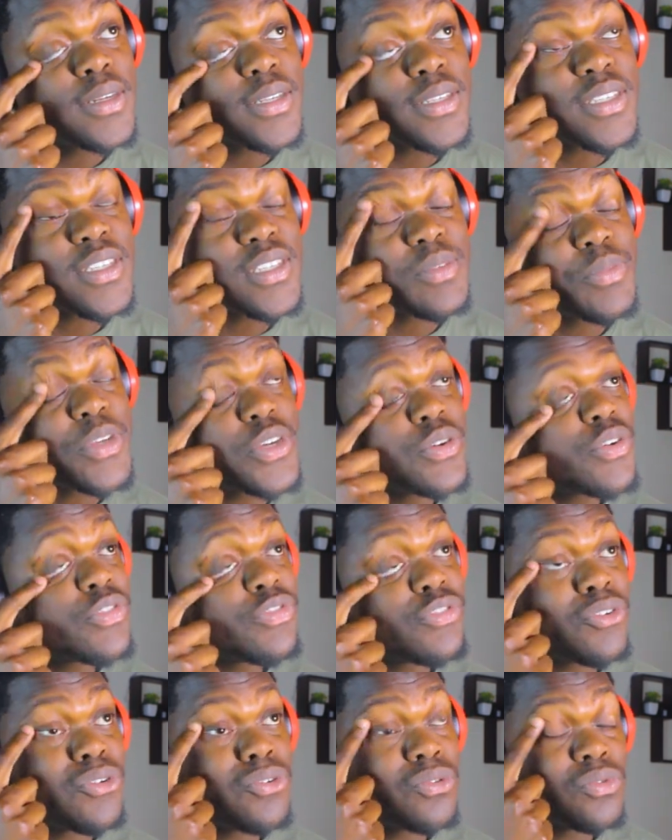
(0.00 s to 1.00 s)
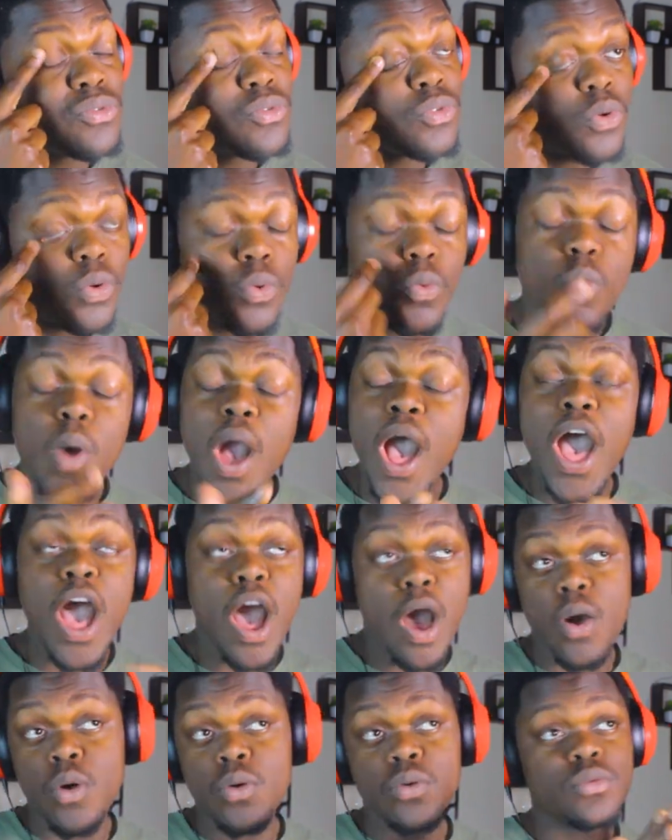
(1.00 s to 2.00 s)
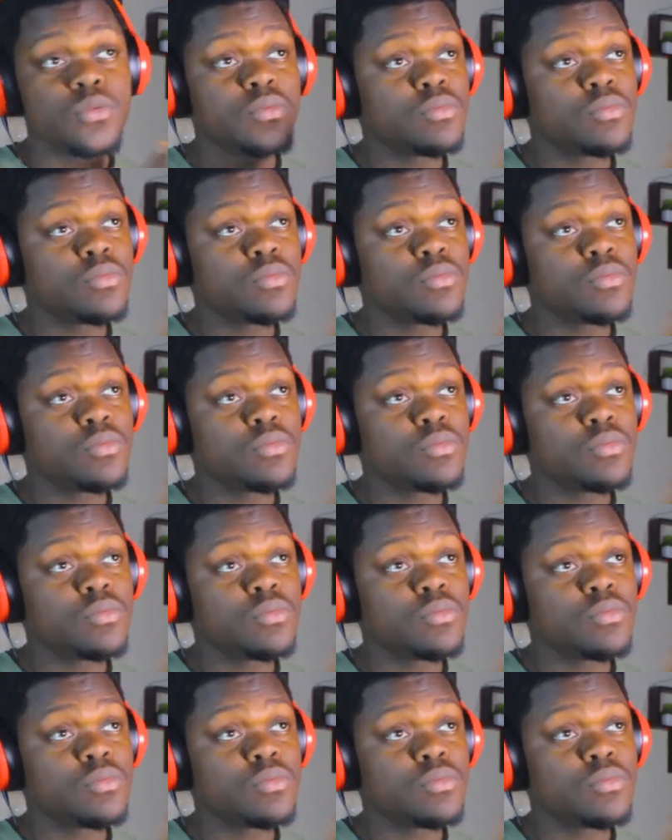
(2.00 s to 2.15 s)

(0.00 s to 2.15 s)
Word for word: This is beautiful. Wow.